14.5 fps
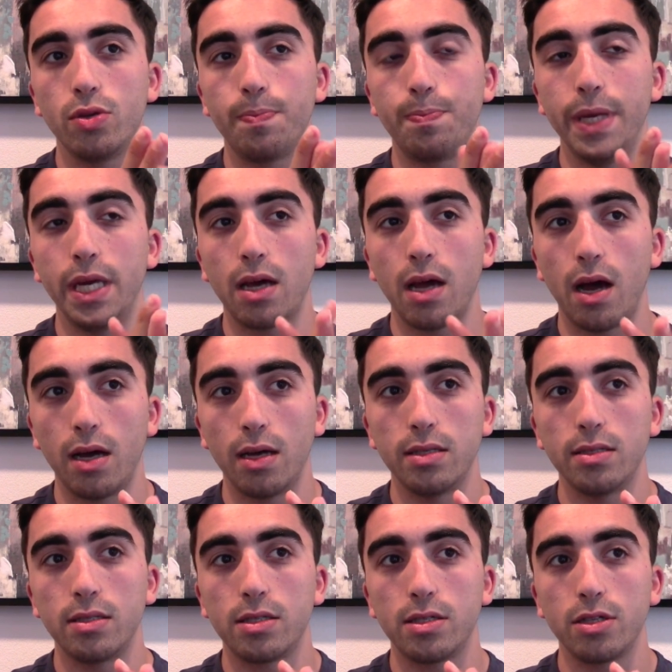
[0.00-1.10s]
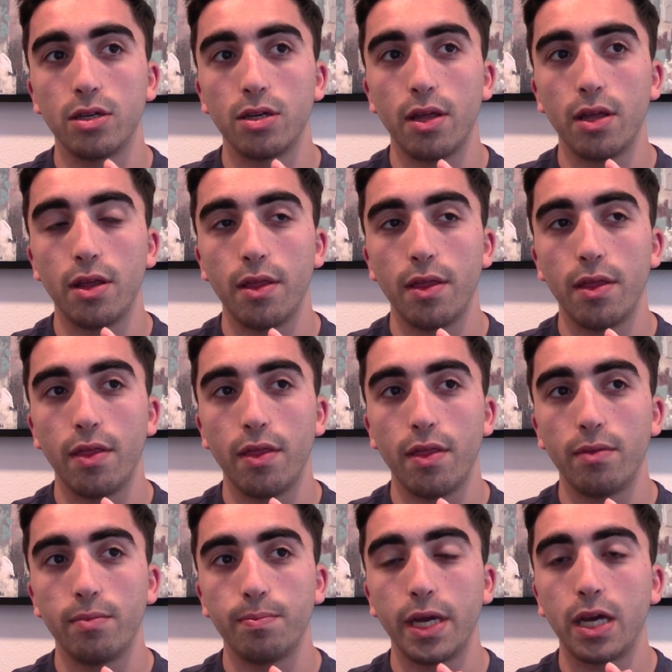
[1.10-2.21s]
because
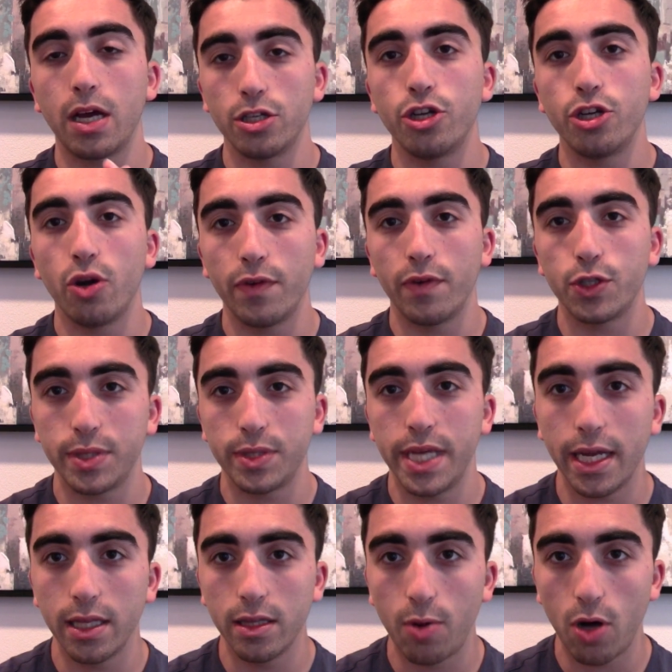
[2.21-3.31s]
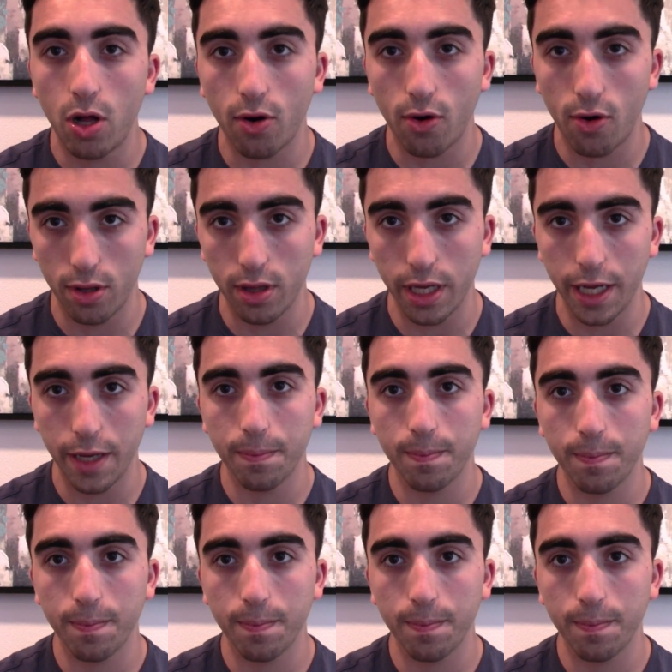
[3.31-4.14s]
Djokovic was taking the ball early,